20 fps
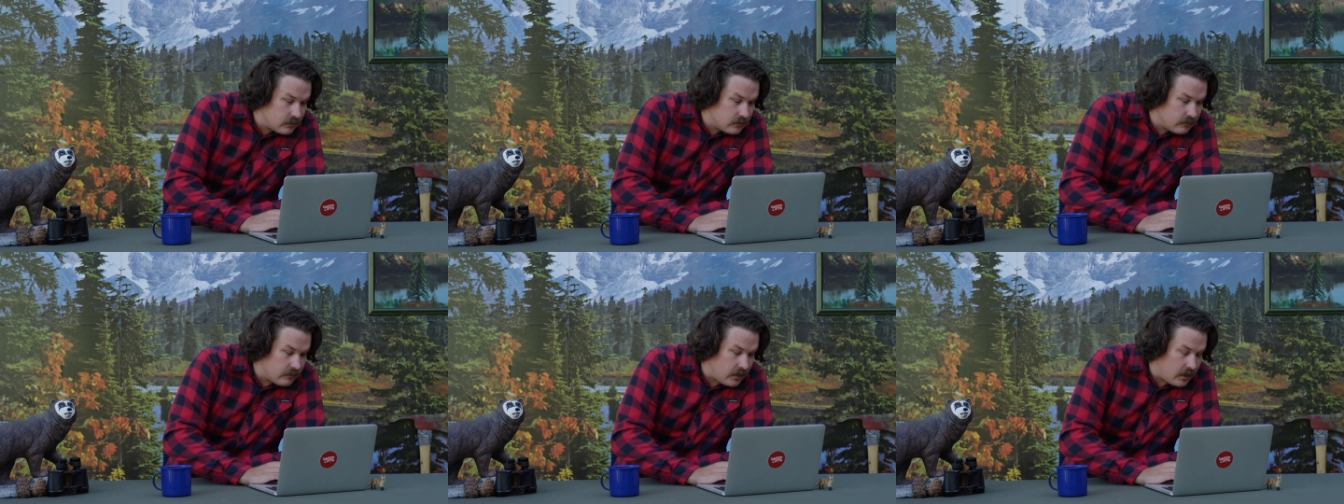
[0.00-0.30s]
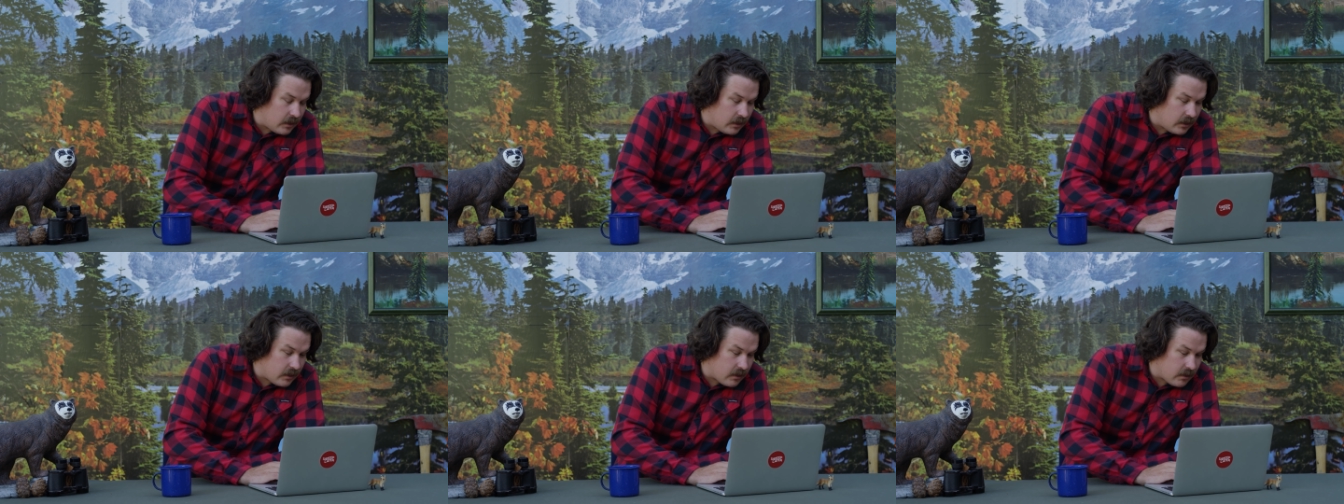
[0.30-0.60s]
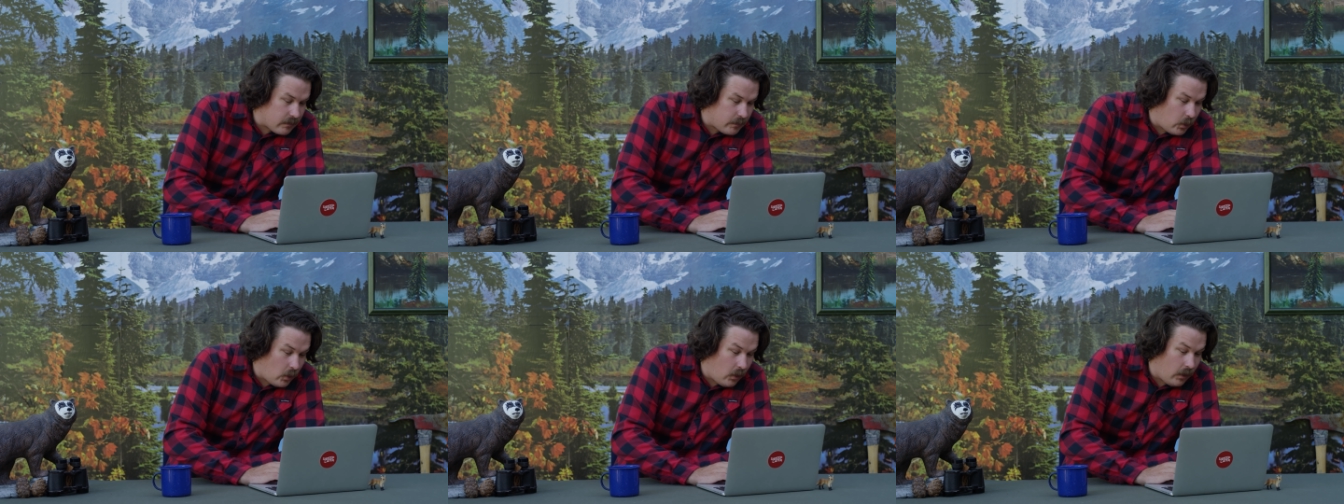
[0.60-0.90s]
Very to
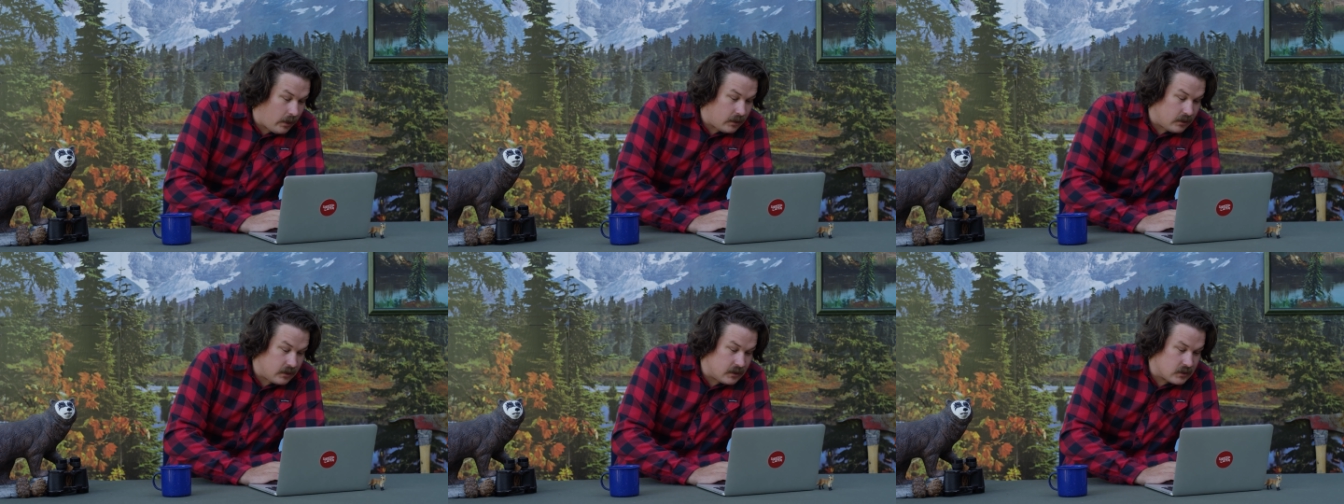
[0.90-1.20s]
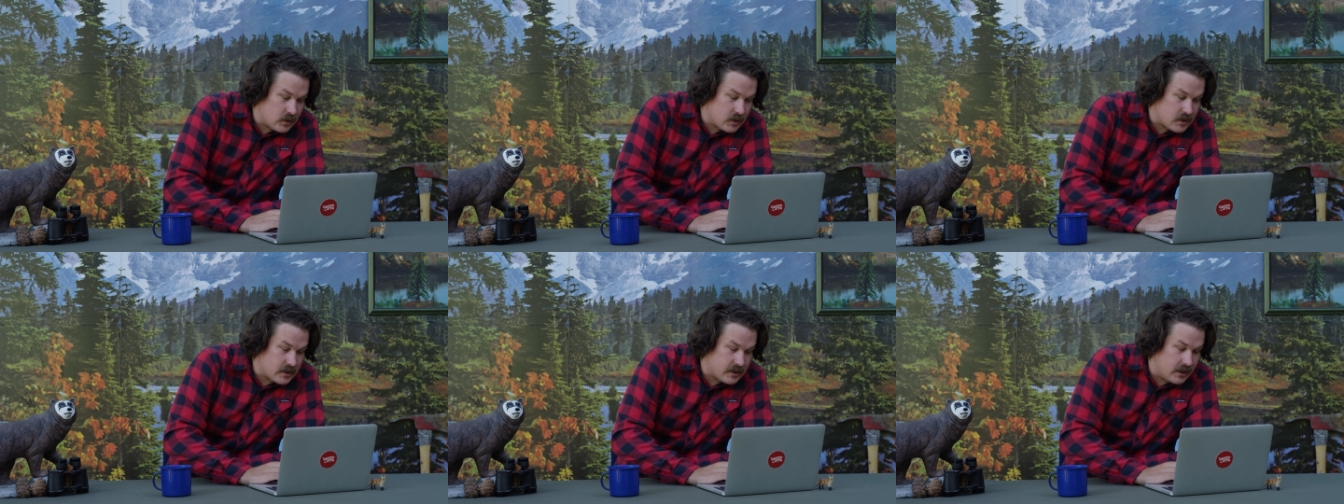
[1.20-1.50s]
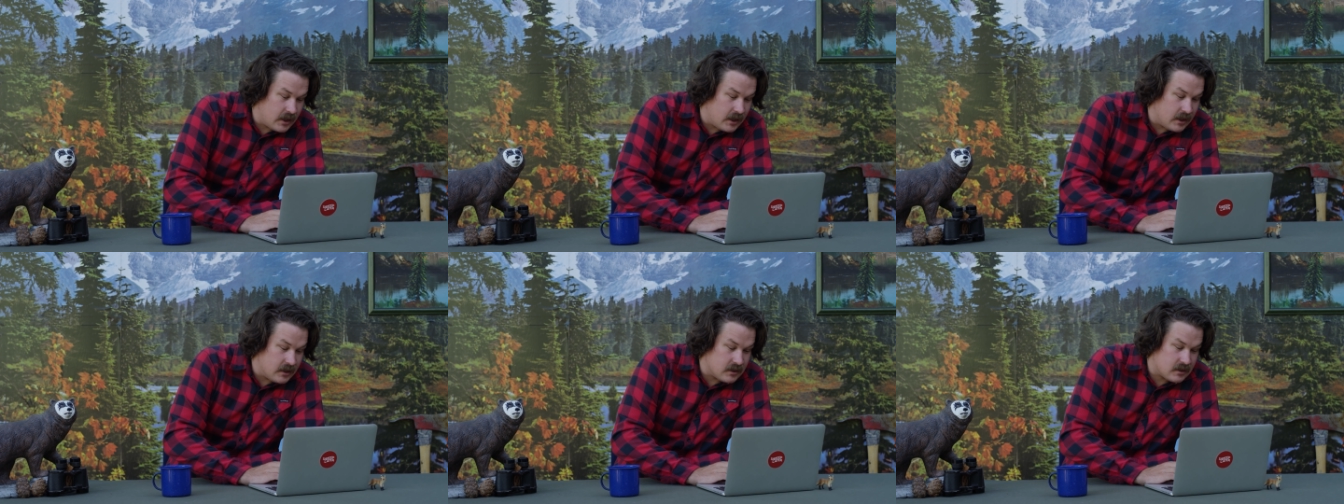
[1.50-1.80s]
the point. It just
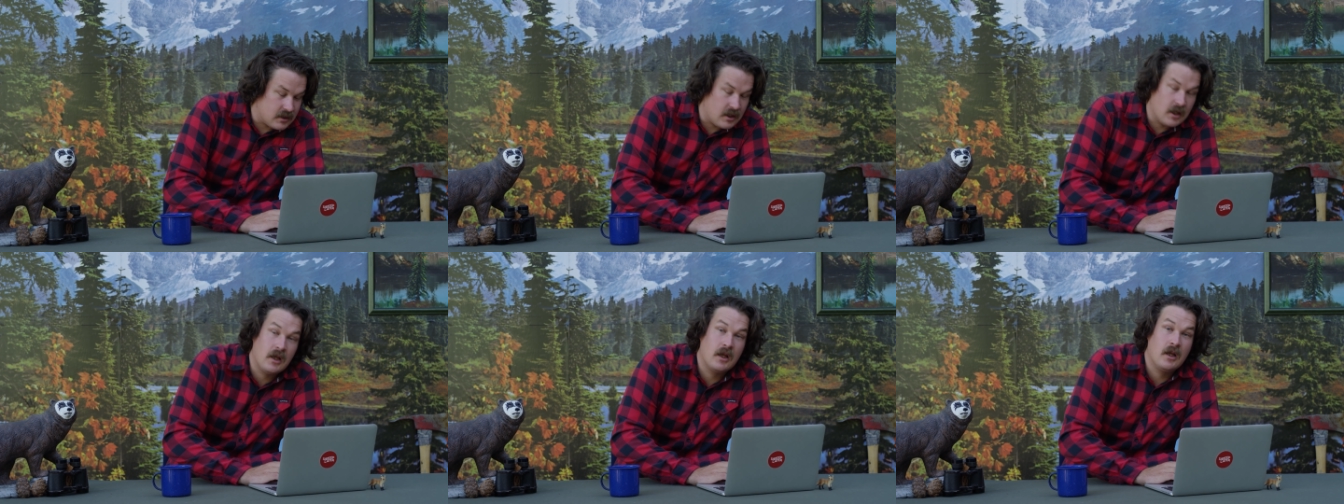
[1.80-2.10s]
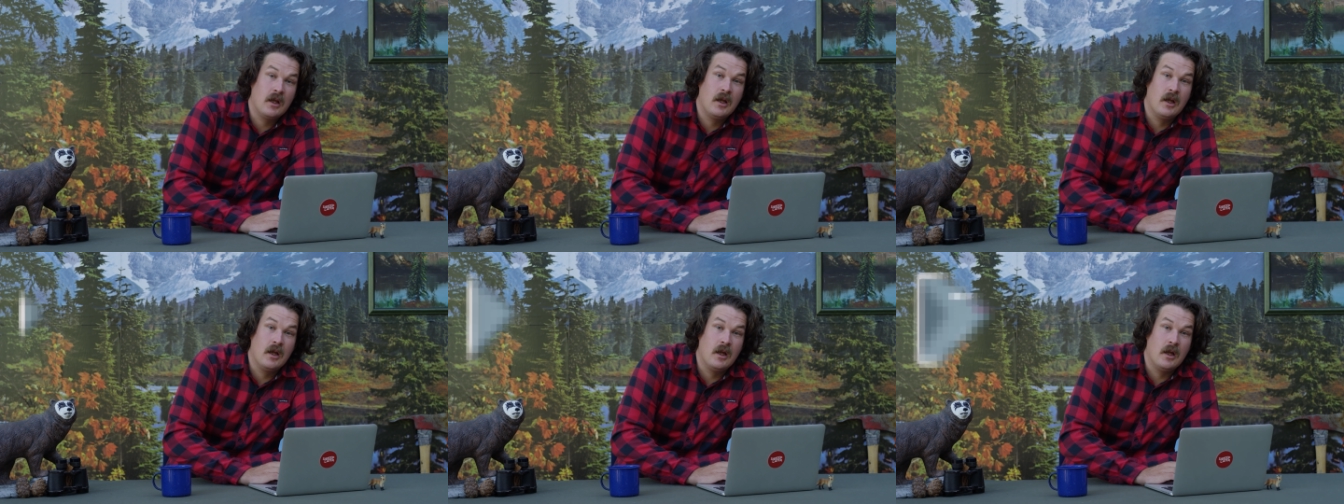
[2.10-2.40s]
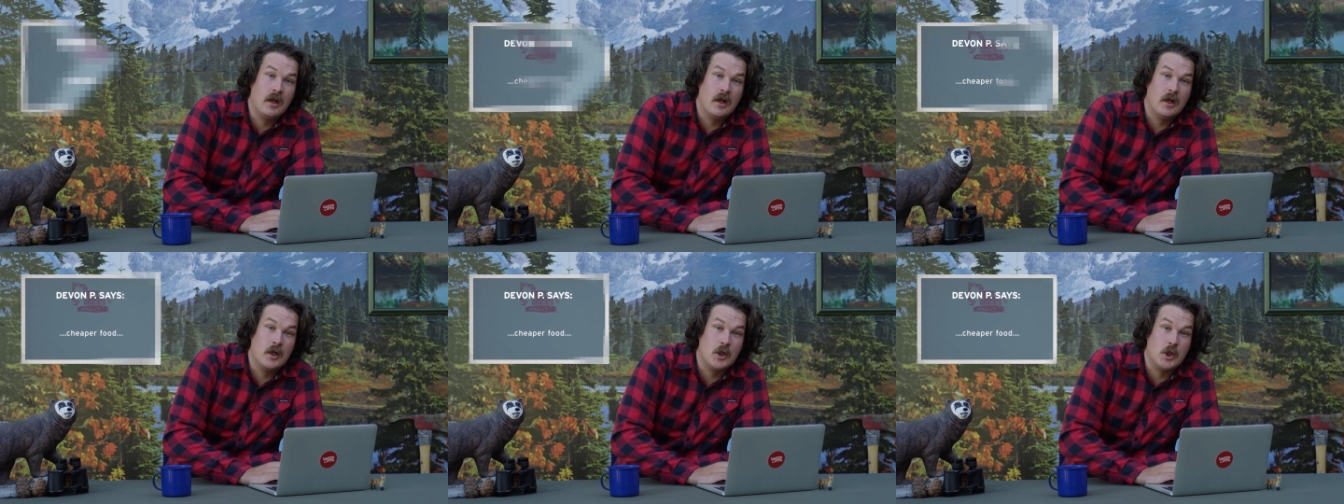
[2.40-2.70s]
says
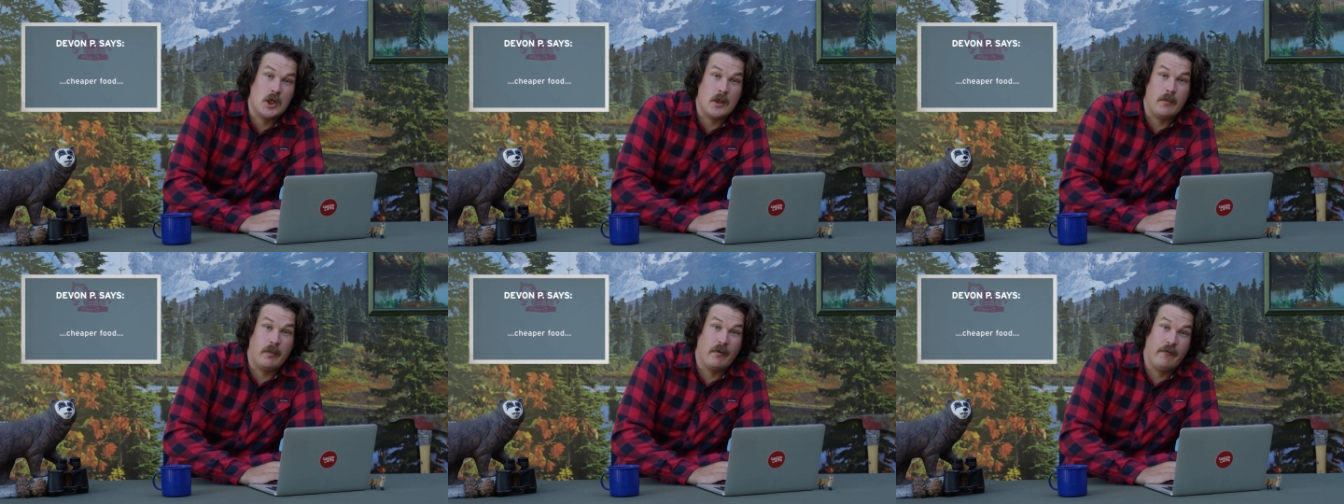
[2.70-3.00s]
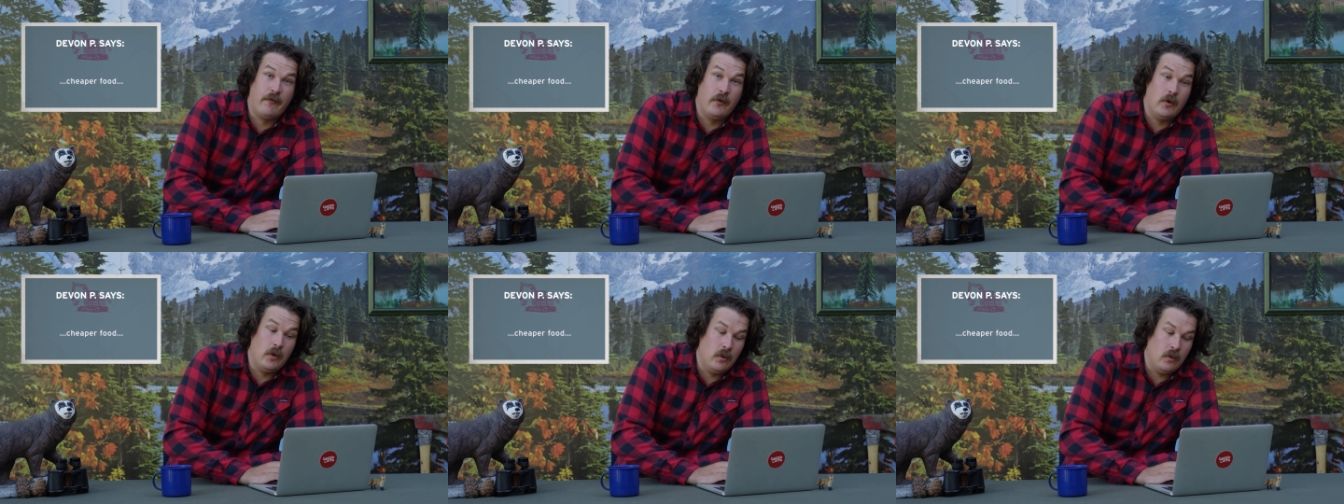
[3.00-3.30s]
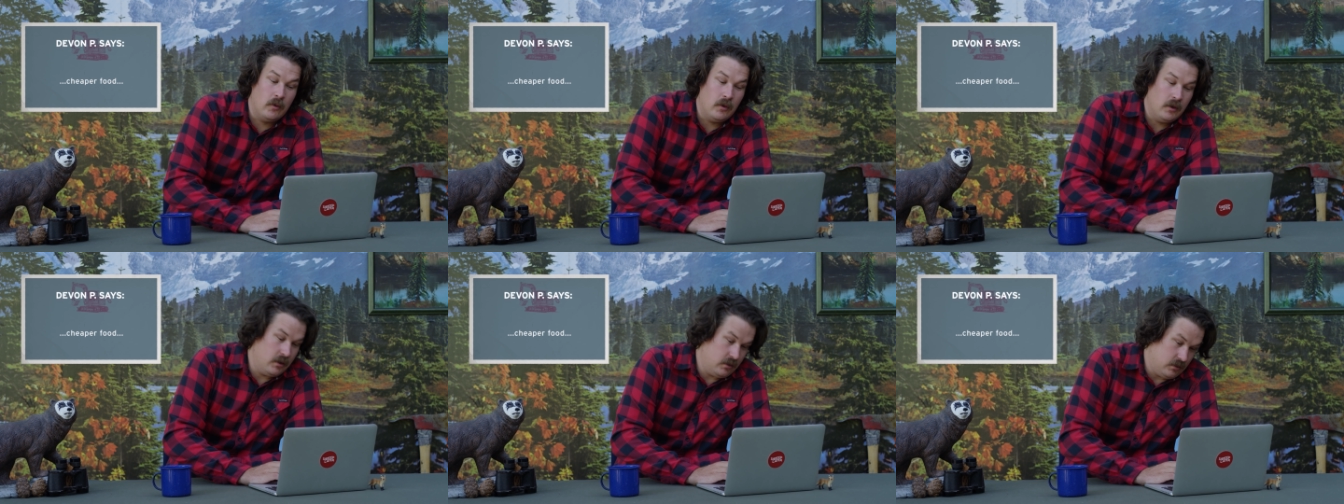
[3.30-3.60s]
cheaper
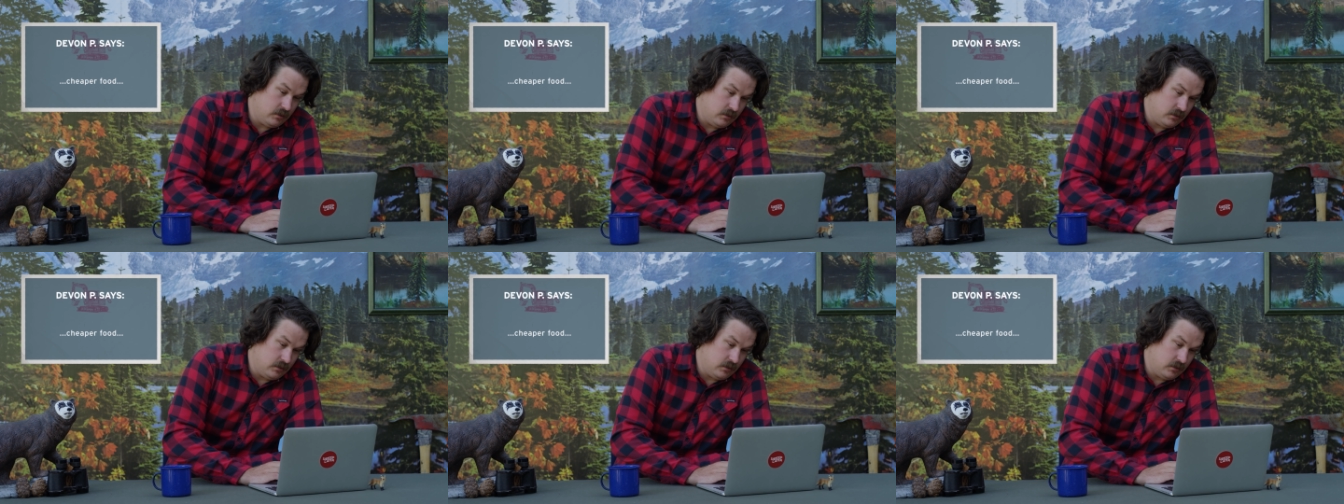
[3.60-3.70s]
food.